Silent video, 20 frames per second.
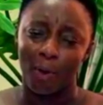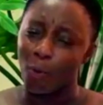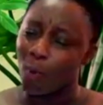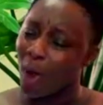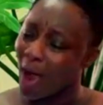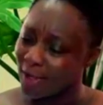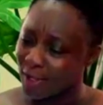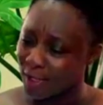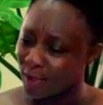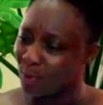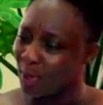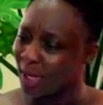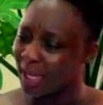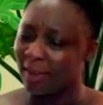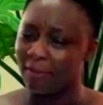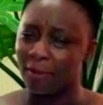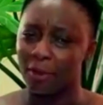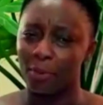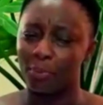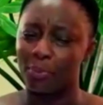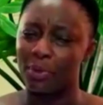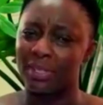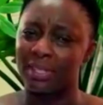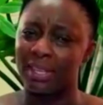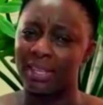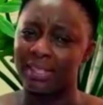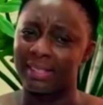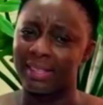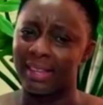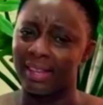whilst you were giving your
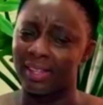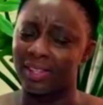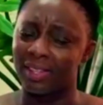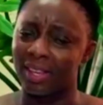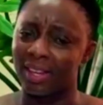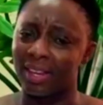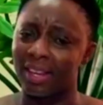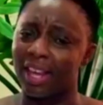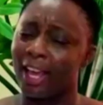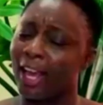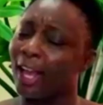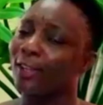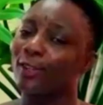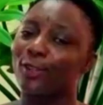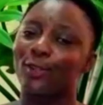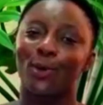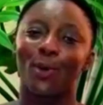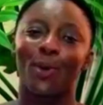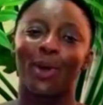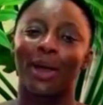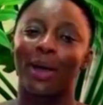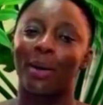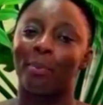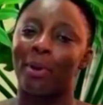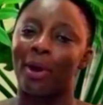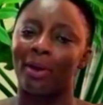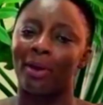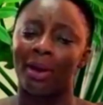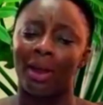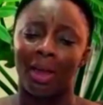presentation and talk
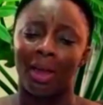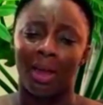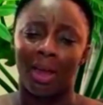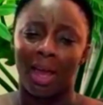about